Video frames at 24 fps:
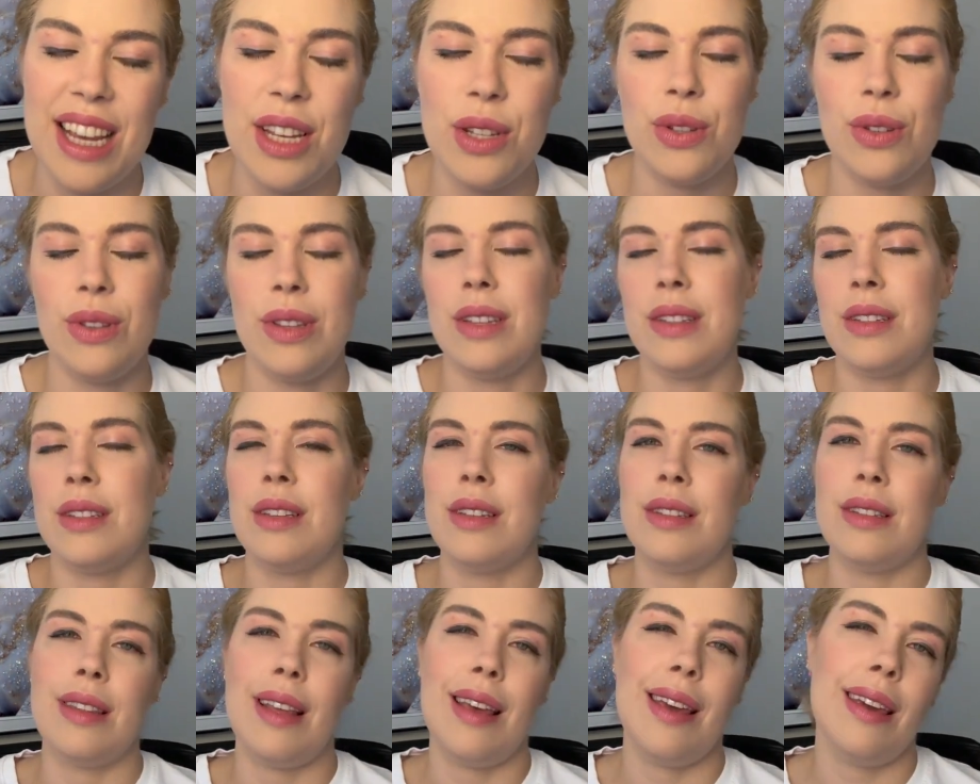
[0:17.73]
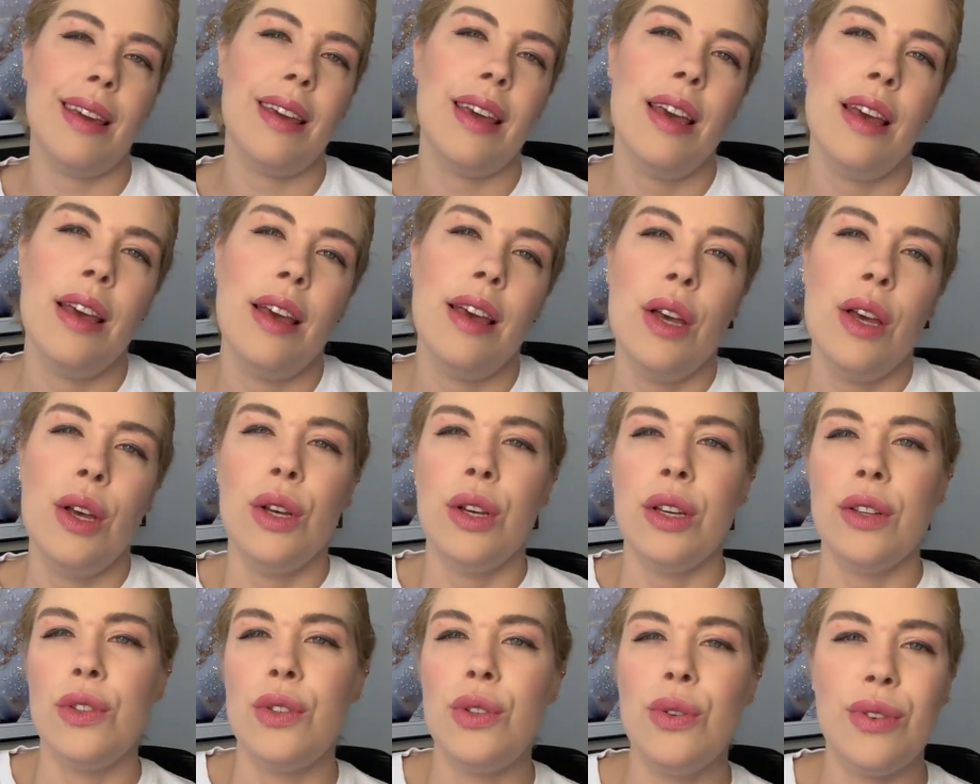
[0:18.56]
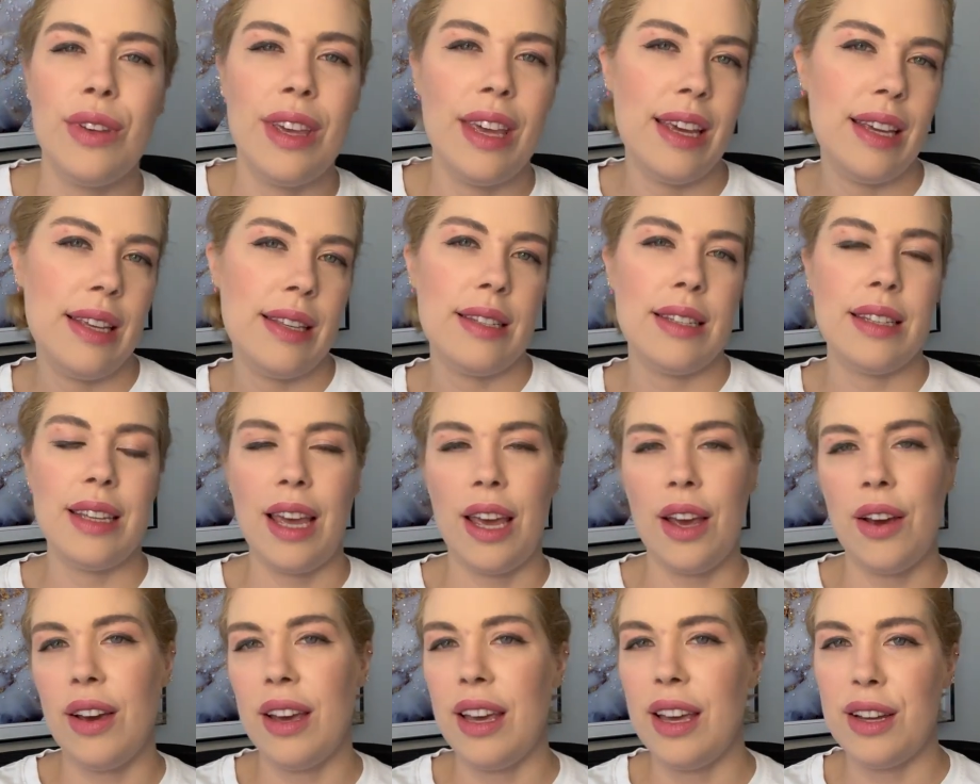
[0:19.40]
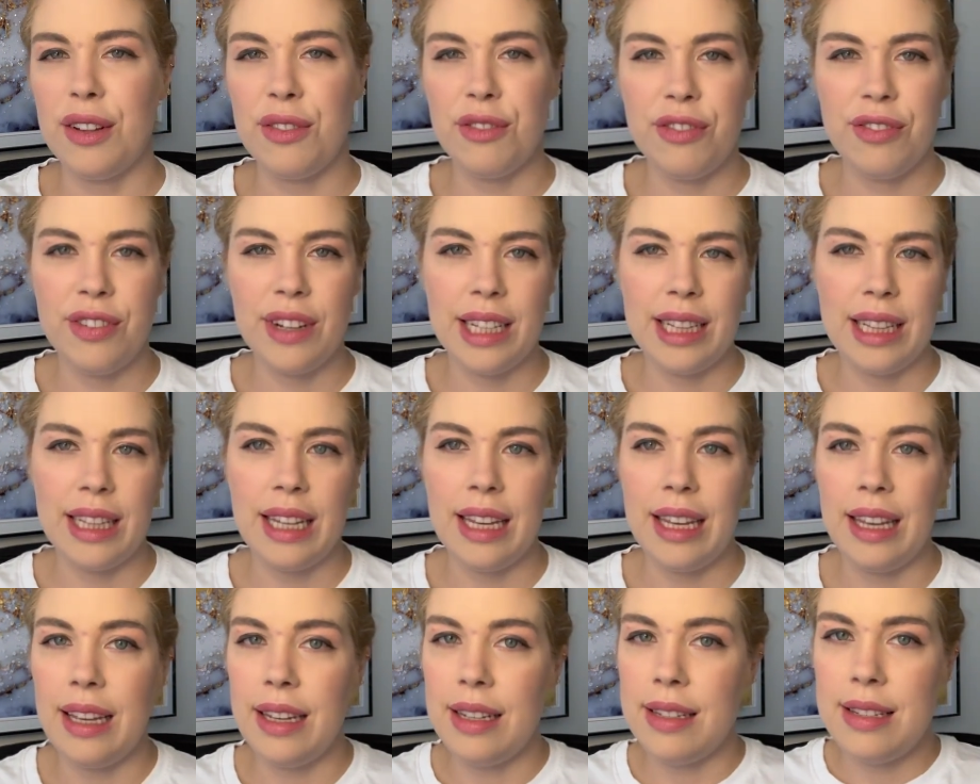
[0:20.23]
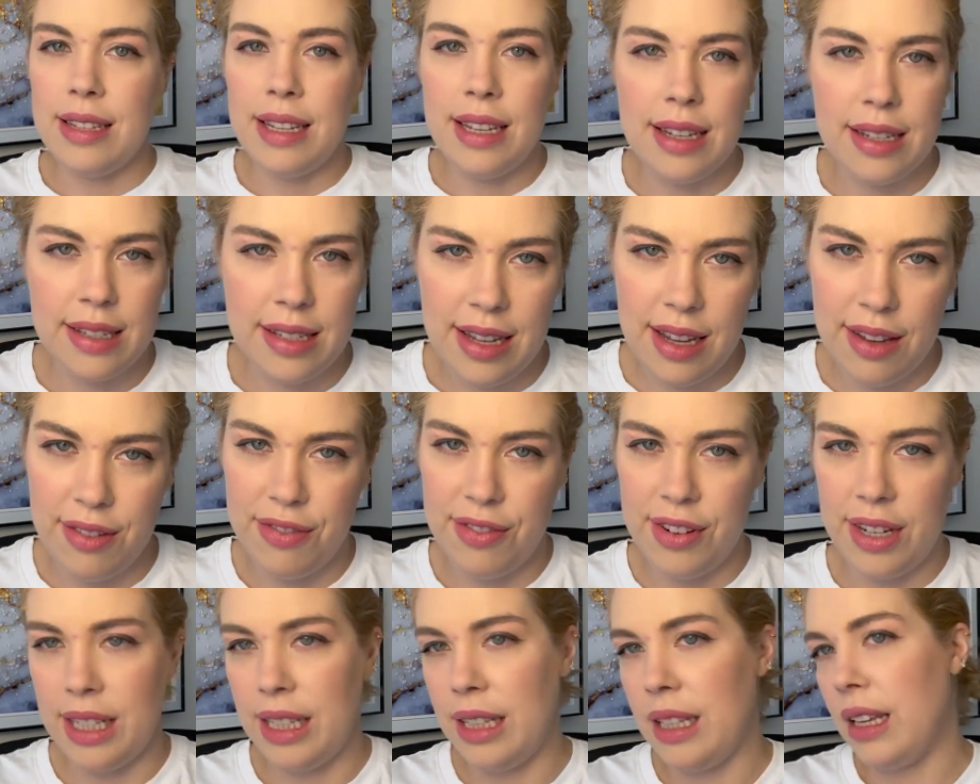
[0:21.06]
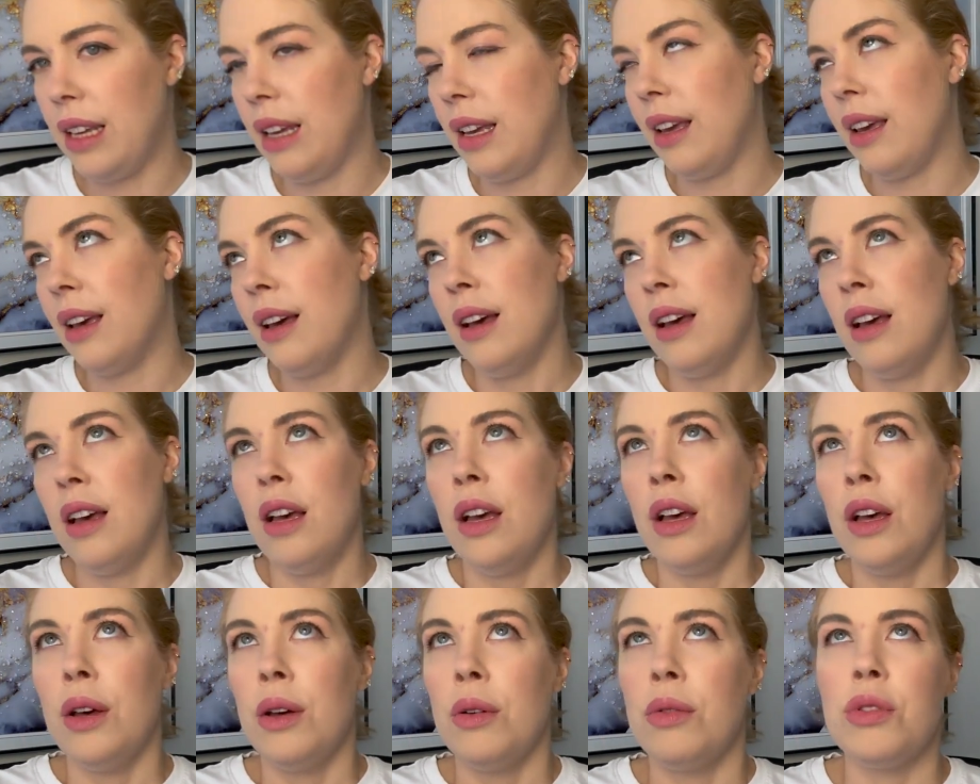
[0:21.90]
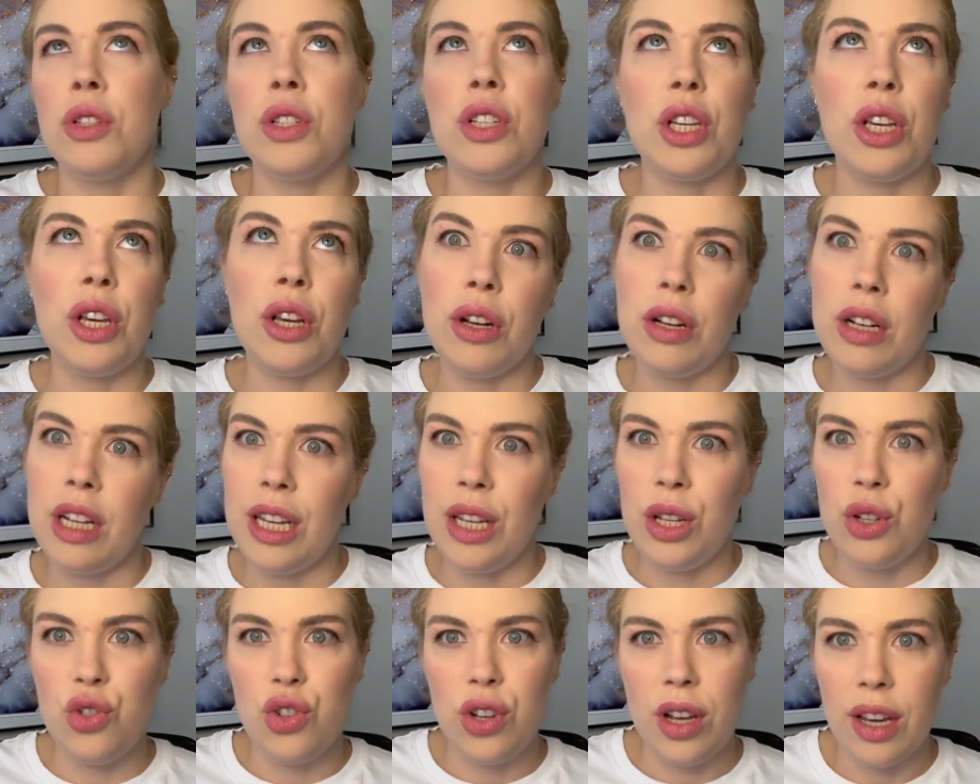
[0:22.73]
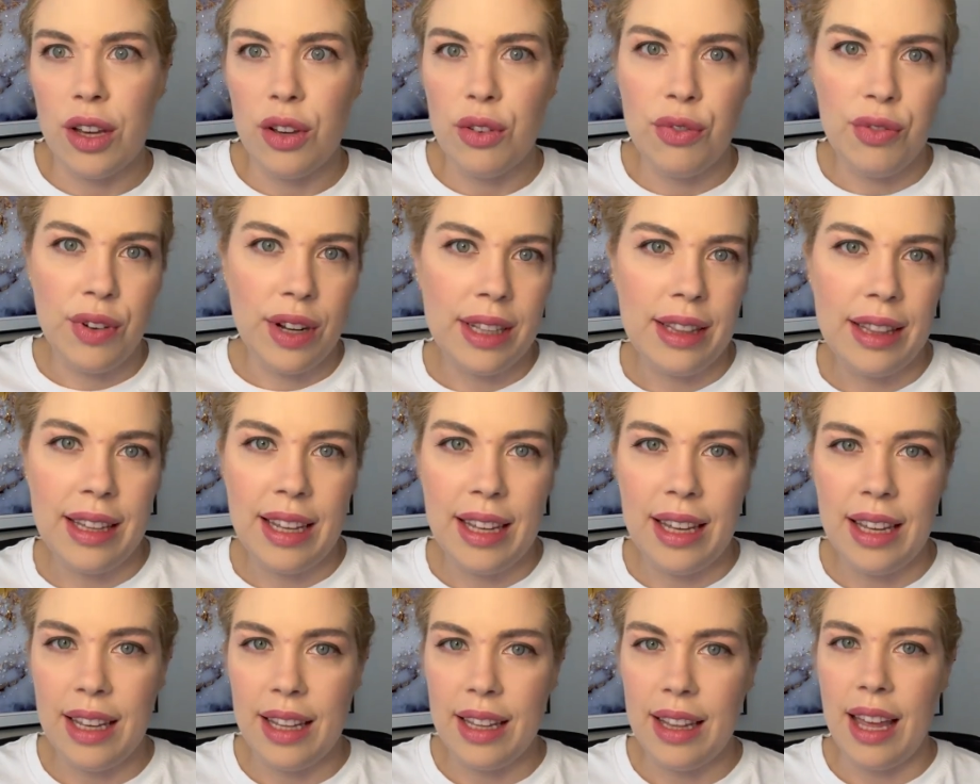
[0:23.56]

So this is like suitcase carry-on friendly, TSA friendly, security check friendly.